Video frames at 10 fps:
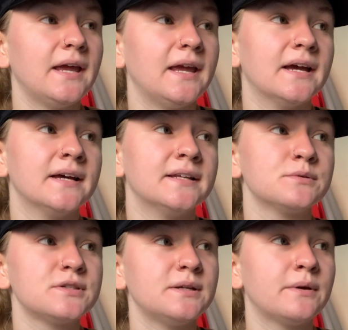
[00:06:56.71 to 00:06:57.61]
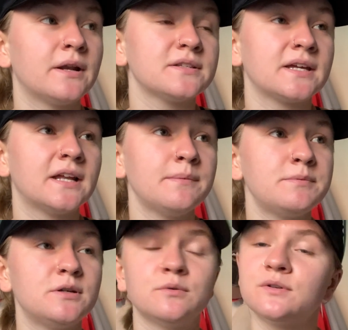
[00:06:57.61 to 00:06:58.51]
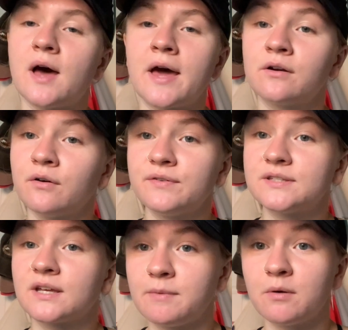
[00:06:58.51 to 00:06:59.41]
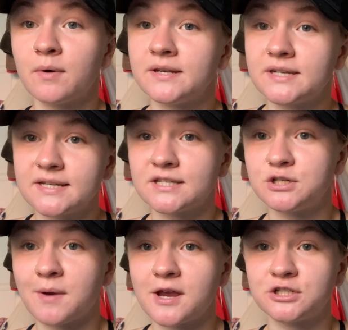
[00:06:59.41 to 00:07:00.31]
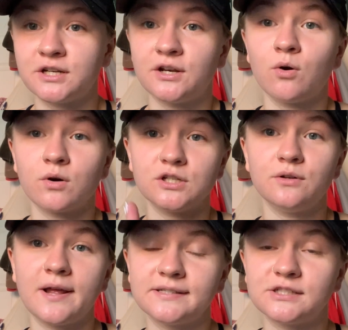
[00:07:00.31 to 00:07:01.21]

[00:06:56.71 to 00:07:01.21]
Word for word: and we'll see what else I get up to. Well, I don't know if it's gonna be a one day situation or a two day